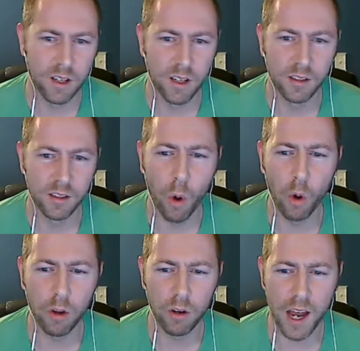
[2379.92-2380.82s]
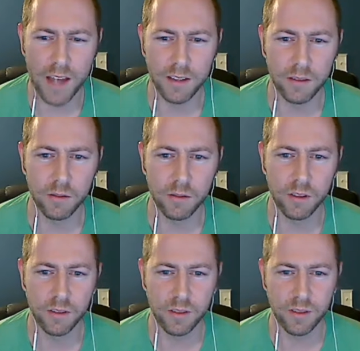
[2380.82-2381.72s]
they're polarizing too.
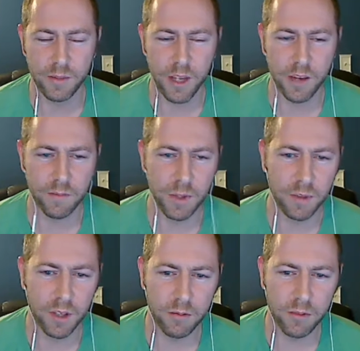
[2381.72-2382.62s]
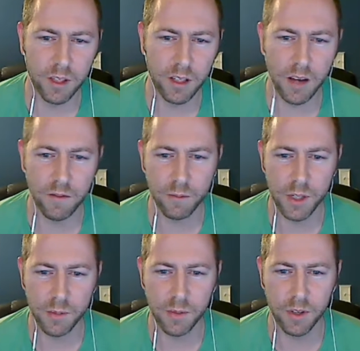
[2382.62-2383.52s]
You seem to have people that really love them,
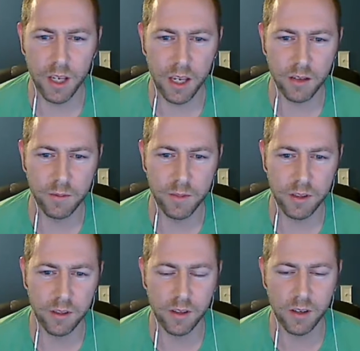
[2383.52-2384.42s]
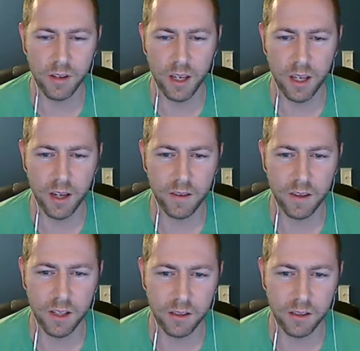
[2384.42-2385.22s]
people that hate them, and that kind of a thing.